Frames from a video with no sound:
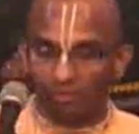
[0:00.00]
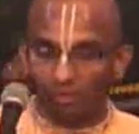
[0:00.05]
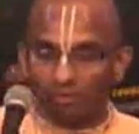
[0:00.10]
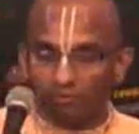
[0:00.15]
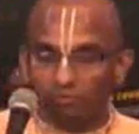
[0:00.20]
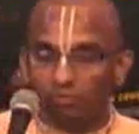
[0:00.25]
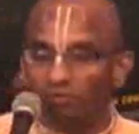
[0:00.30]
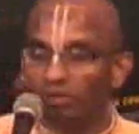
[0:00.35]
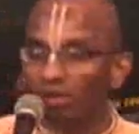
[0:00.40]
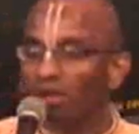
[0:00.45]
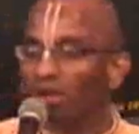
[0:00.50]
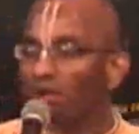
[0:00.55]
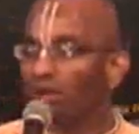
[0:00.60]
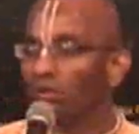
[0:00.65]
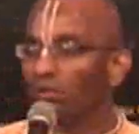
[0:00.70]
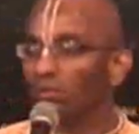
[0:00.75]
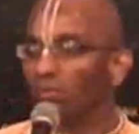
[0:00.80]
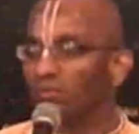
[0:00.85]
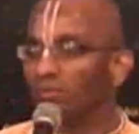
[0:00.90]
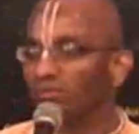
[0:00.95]
So
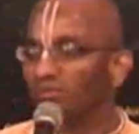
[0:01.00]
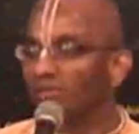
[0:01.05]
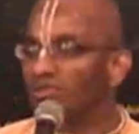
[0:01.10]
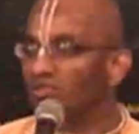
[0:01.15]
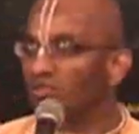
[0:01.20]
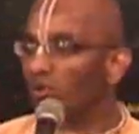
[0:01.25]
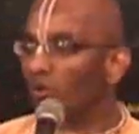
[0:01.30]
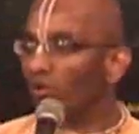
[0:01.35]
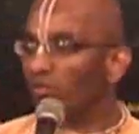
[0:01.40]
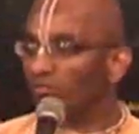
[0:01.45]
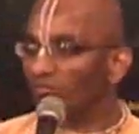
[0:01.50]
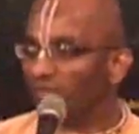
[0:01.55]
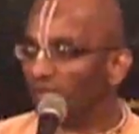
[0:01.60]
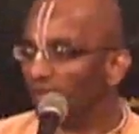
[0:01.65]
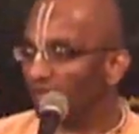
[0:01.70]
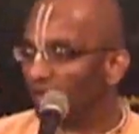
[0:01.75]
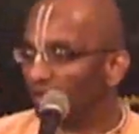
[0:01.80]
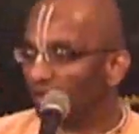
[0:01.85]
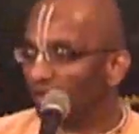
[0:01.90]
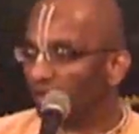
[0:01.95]
now this sort of
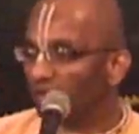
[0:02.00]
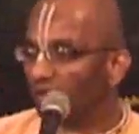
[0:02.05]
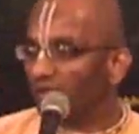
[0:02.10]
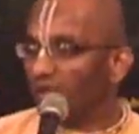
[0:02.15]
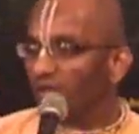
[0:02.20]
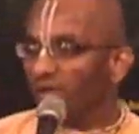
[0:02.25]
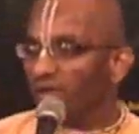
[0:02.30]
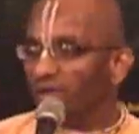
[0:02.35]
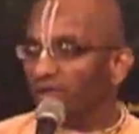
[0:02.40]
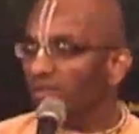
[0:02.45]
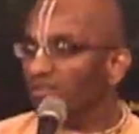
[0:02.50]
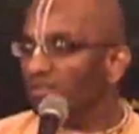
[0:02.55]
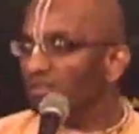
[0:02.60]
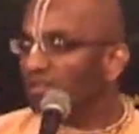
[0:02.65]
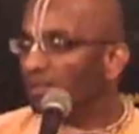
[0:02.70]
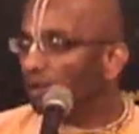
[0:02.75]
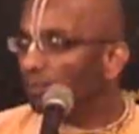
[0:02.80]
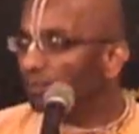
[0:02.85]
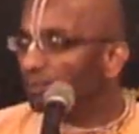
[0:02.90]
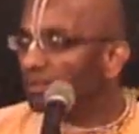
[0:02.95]
thing doesn't
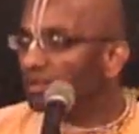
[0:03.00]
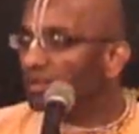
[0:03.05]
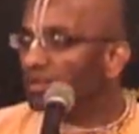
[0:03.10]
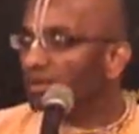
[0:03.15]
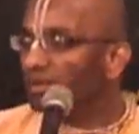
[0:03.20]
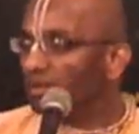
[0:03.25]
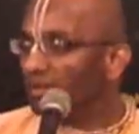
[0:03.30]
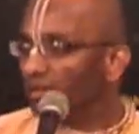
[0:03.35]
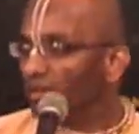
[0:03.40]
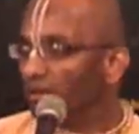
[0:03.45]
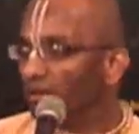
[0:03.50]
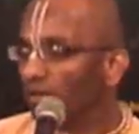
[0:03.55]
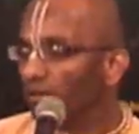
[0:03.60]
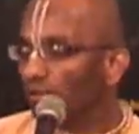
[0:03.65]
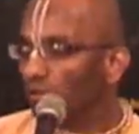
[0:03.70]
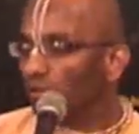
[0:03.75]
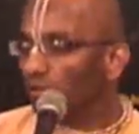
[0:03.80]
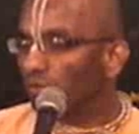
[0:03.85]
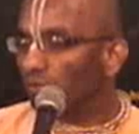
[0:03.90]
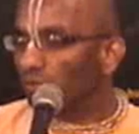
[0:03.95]
appeal
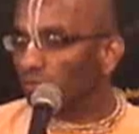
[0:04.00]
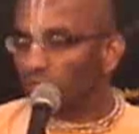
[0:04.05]
to